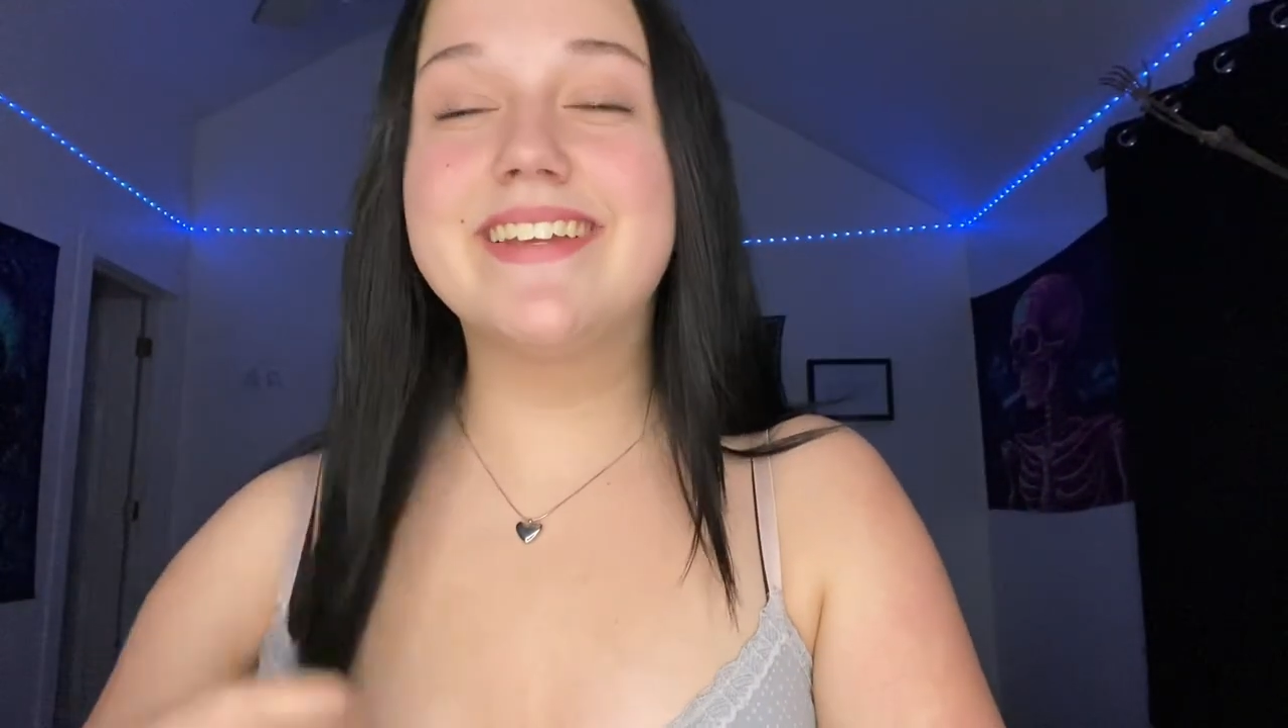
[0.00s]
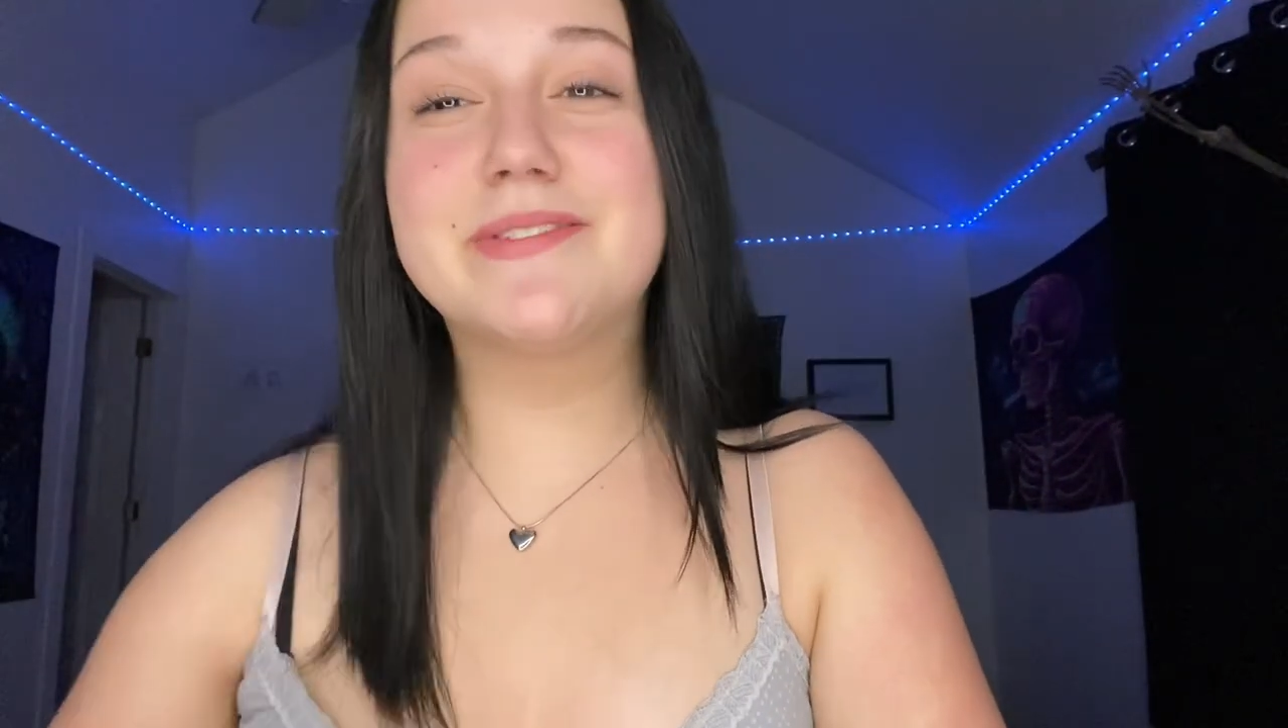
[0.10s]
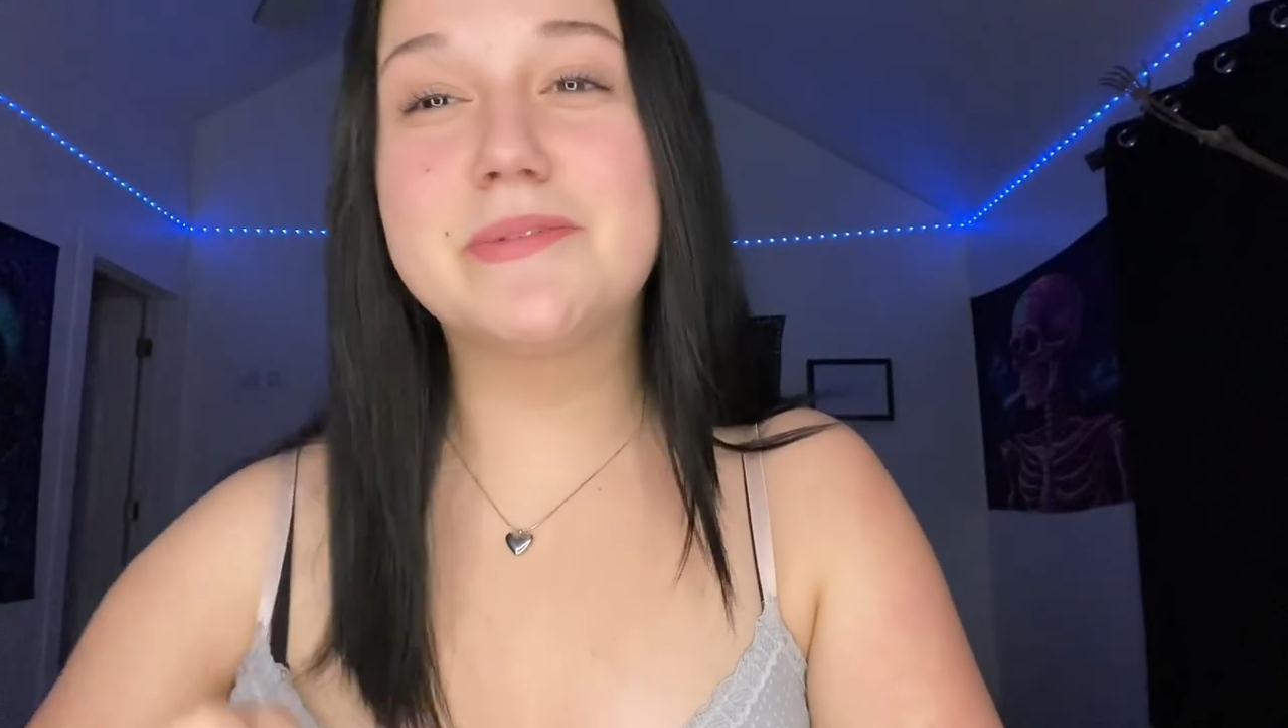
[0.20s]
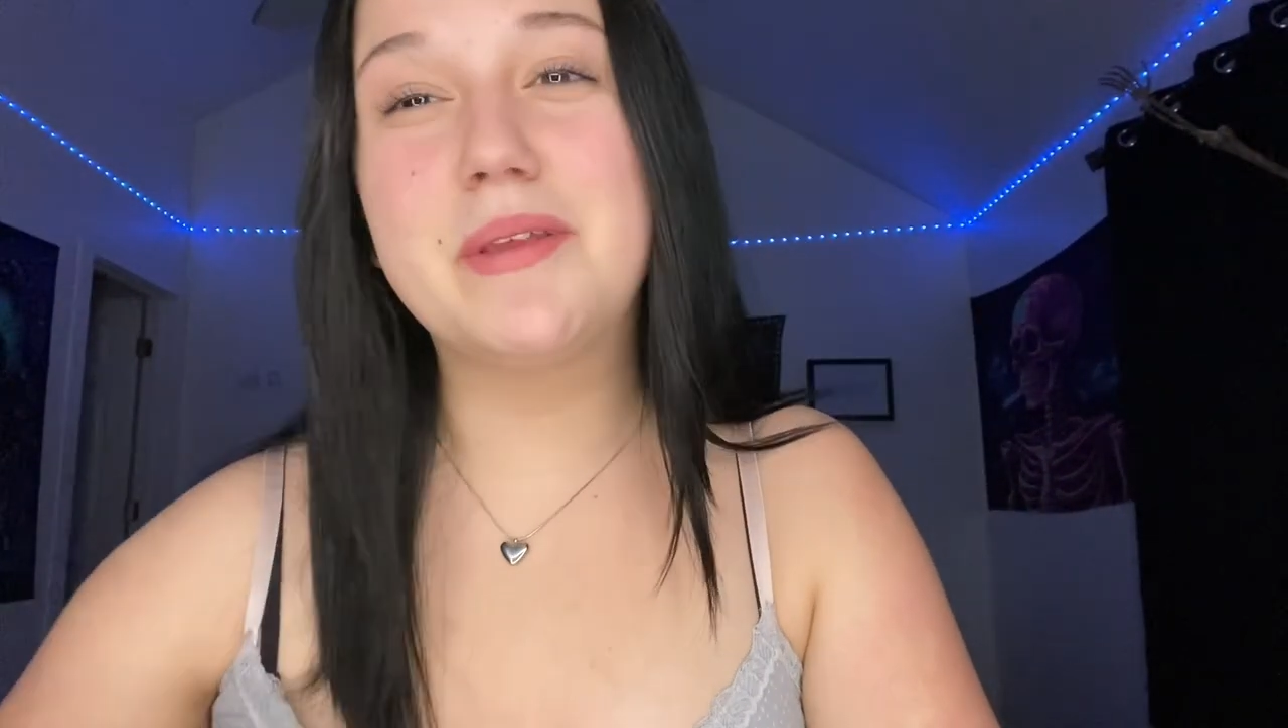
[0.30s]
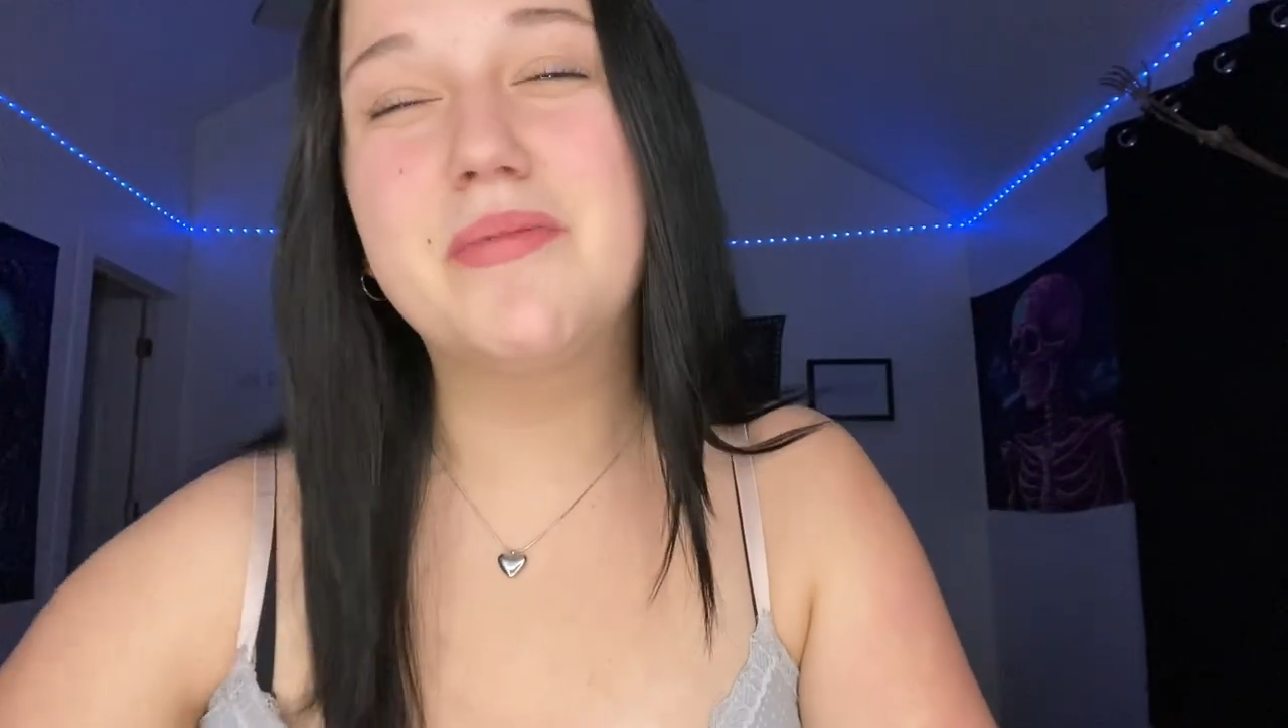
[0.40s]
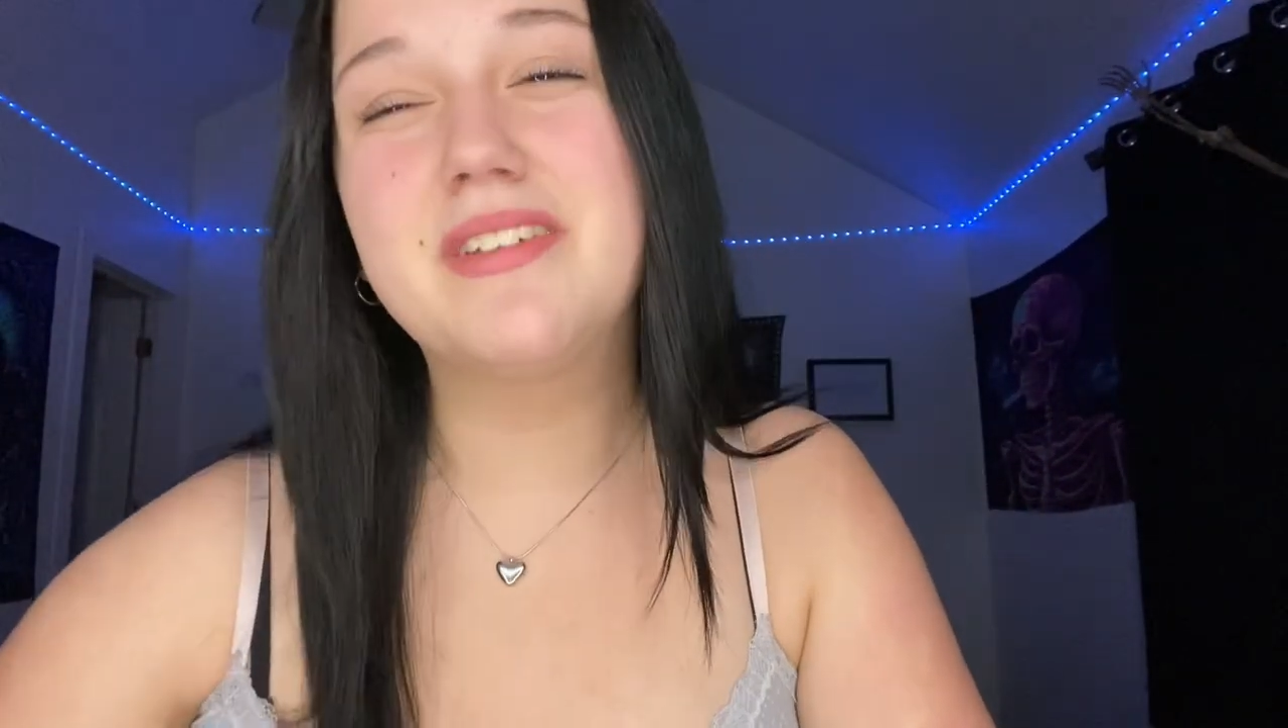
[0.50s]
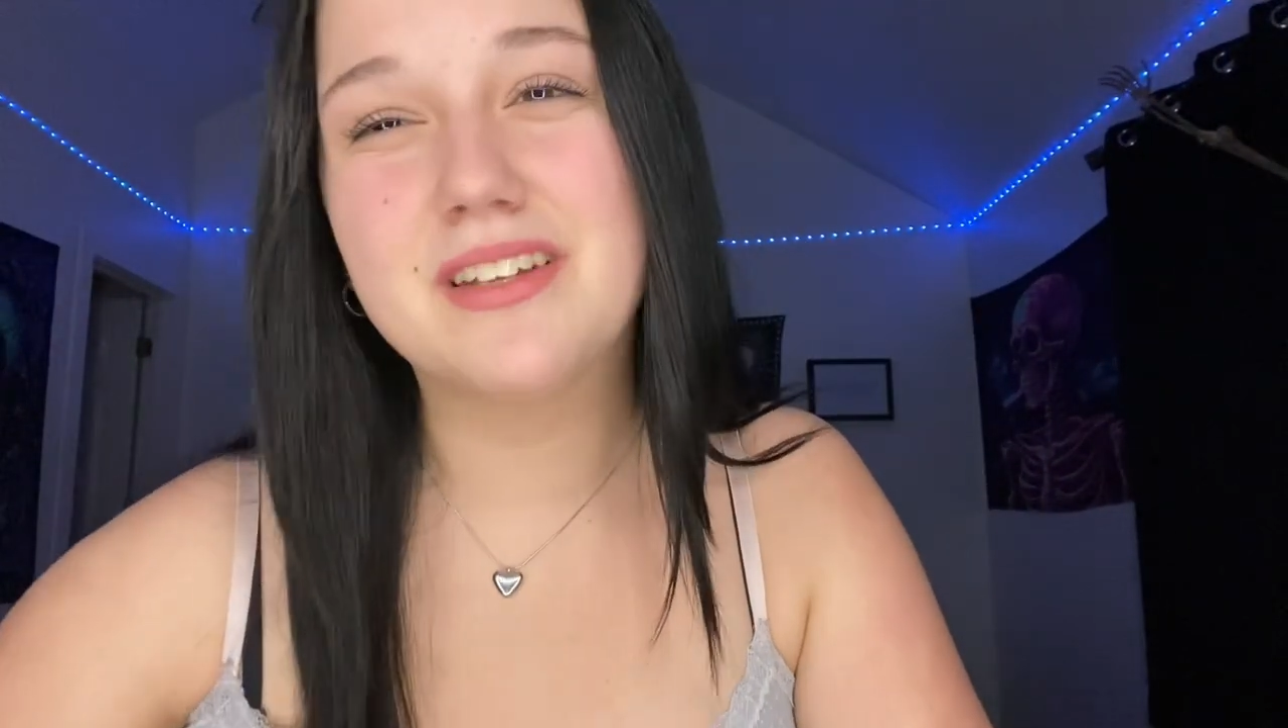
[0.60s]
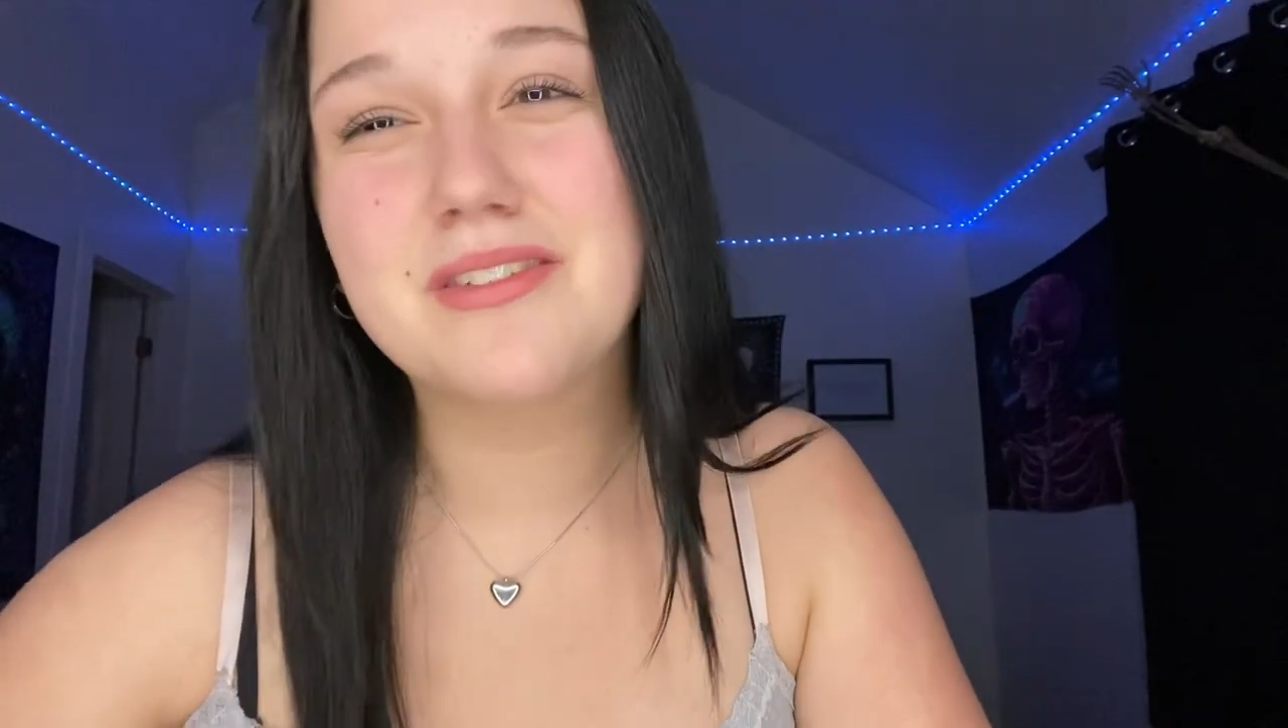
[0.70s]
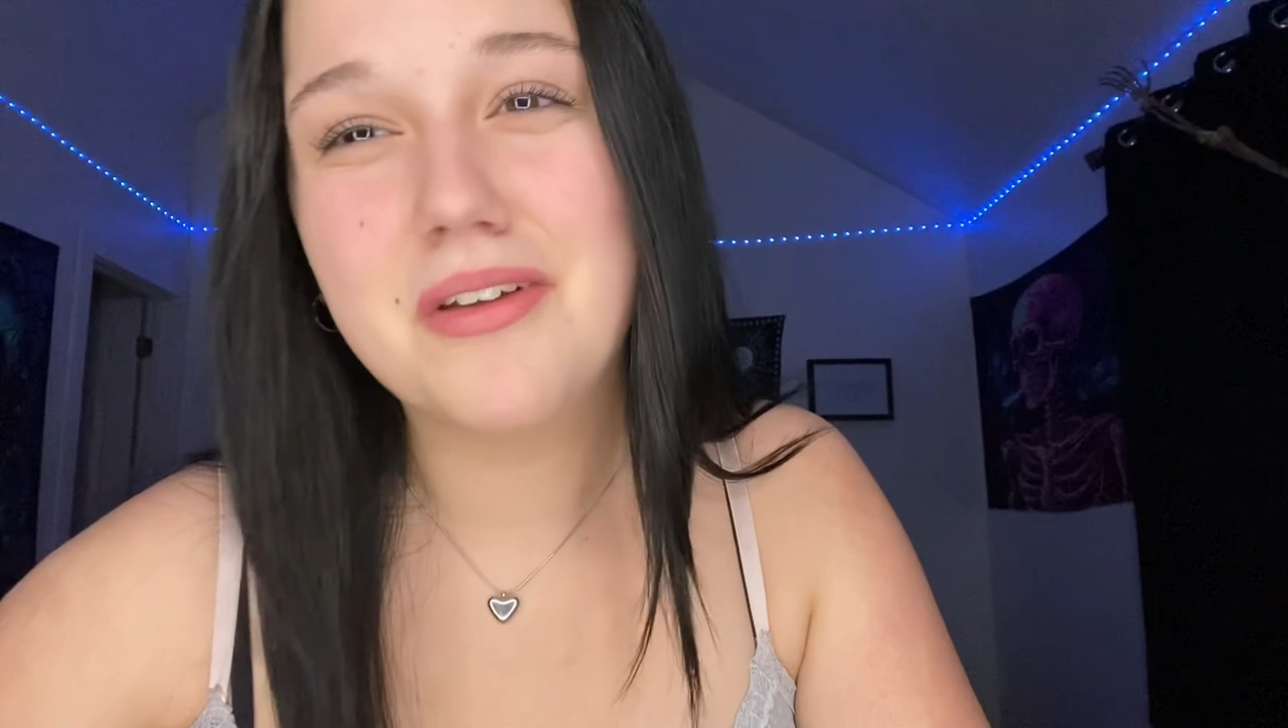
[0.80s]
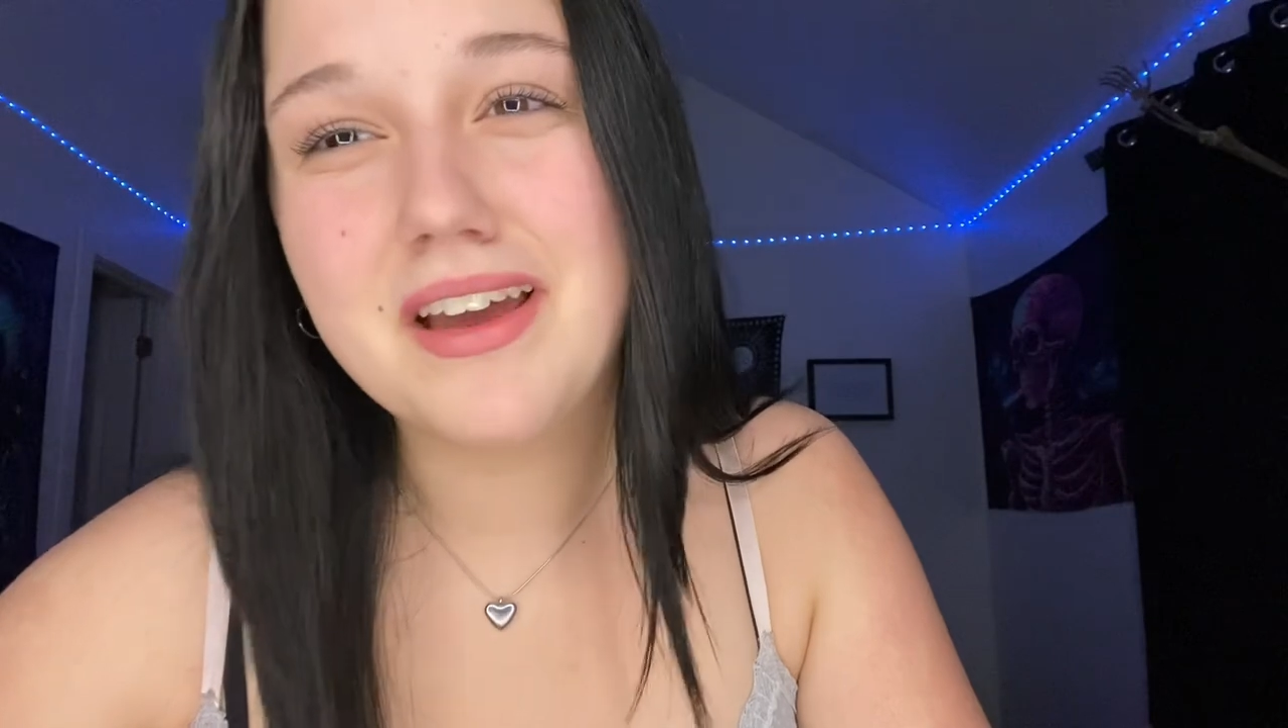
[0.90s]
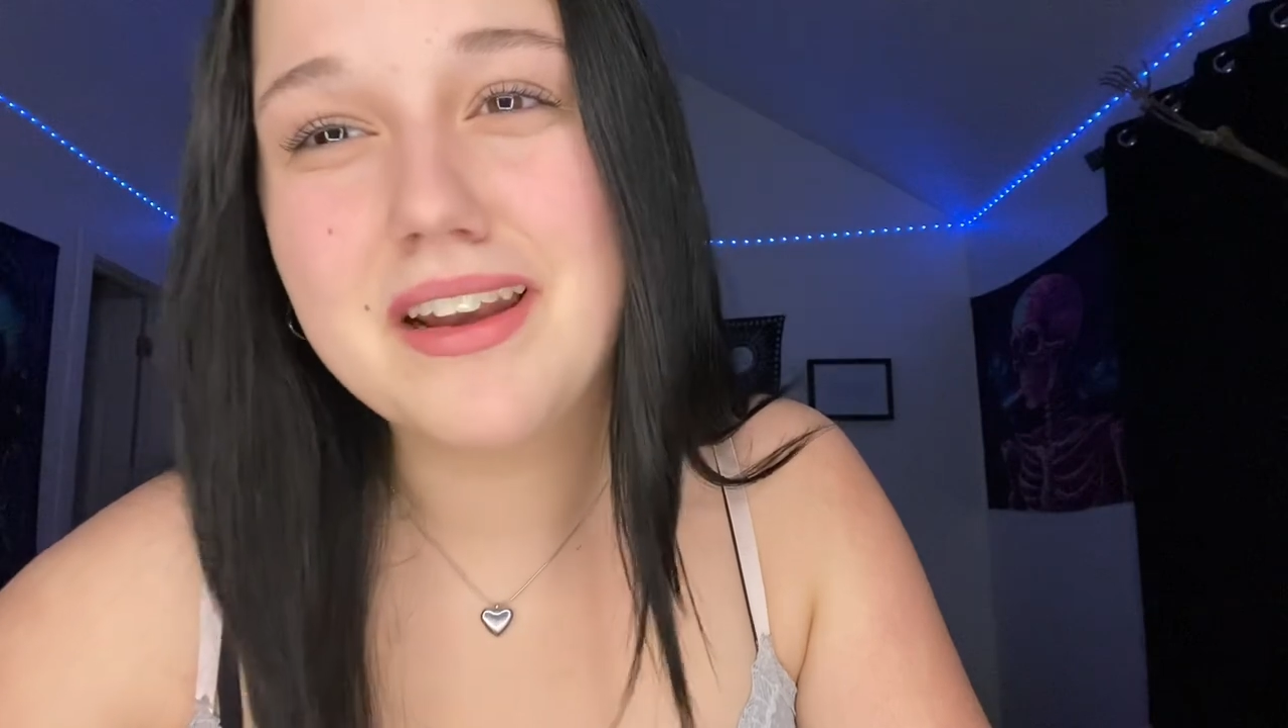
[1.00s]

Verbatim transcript: is when people don't know how